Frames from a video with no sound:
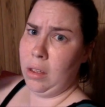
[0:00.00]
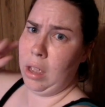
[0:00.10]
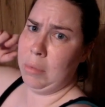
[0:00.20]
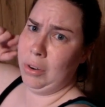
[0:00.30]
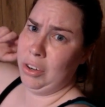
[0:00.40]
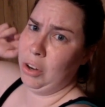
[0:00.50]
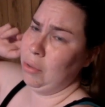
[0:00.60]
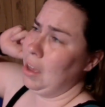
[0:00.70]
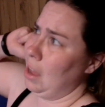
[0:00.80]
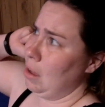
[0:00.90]
able to do
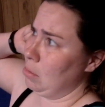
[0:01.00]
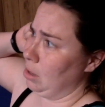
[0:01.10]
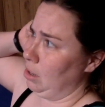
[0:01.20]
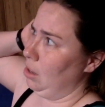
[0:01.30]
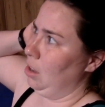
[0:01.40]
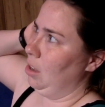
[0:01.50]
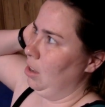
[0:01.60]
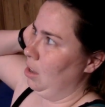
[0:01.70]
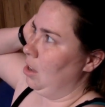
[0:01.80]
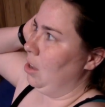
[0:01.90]
that, but
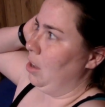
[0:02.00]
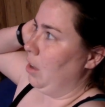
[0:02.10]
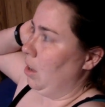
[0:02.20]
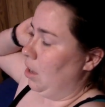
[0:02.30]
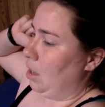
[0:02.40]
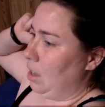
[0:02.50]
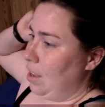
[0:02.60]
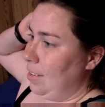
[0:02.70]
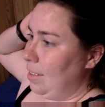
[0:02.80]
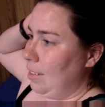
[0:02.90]
I
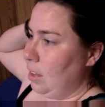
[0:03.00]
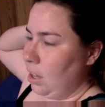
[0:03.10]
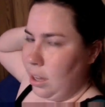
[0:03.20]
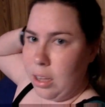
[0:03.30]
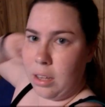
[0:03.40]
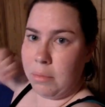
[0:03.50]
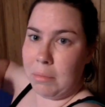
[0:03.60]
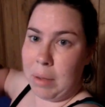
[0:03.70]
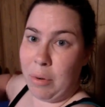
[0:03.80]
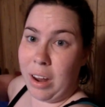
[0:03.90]
guess
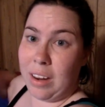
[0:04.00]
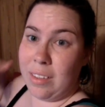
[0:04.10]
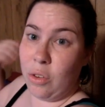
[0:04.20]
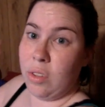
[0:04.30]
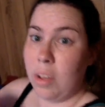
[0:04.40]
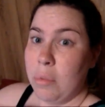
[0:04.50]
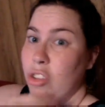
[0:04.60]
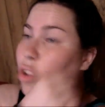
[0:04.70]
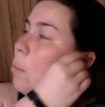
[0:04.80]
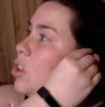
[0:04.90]
my brain has used up
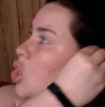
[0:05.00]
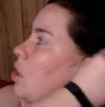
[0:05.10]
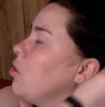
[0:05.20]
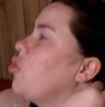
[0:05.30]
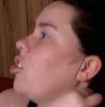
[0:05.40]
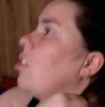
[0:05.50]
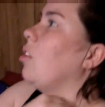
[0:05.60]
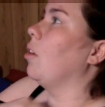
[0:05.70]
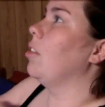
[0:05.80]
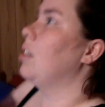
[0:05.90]
so much energy
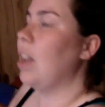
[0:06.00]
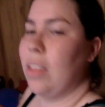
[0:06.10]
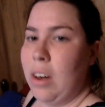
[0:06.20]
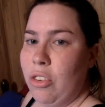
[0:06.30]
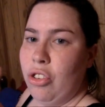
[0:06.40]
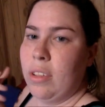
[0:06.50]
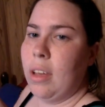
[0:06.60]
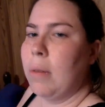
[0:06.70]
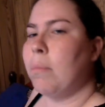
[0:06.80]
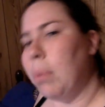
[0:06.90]
throughout the day that it's just
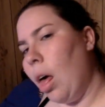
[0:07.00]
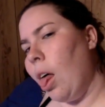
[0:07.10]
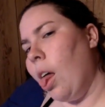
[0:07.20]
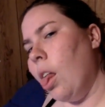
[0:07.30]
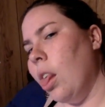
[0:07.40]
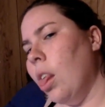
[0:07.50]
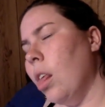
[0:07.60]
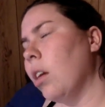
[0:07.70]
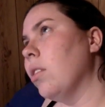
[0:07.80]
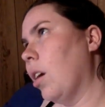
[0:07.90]
like, ugh,
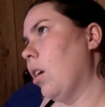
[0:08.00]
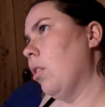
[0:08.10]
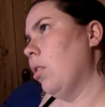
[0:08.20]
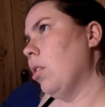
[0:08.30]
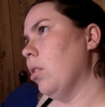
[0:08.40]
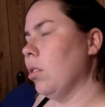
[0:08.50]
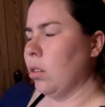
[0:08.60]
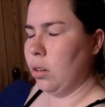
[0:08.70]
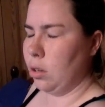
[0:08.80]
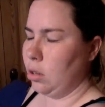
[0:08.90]
tired.
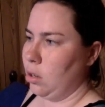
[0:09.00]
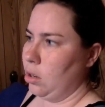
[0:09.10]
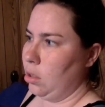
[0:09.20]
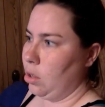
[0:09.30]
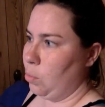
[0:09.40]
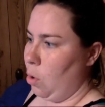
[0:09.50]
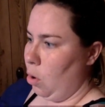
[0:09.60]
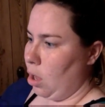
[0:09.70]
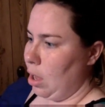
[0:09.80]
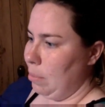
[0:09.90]
Then
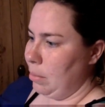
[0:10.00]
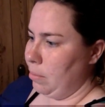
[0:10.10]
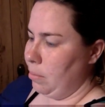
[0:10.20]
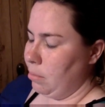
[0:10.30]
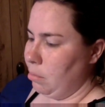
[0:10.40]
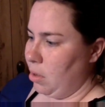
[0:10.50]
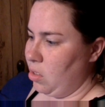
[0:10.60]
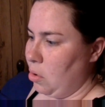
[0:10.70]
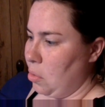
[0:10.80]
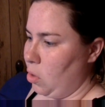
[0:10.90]
woke up, messed
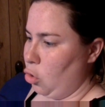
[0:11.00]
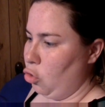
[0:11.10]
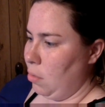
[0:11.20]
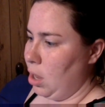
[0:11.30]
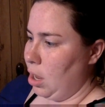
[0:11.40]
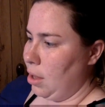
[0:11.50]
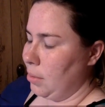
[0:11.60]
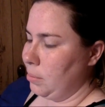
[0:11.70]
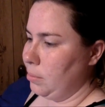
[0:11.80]
around with social media,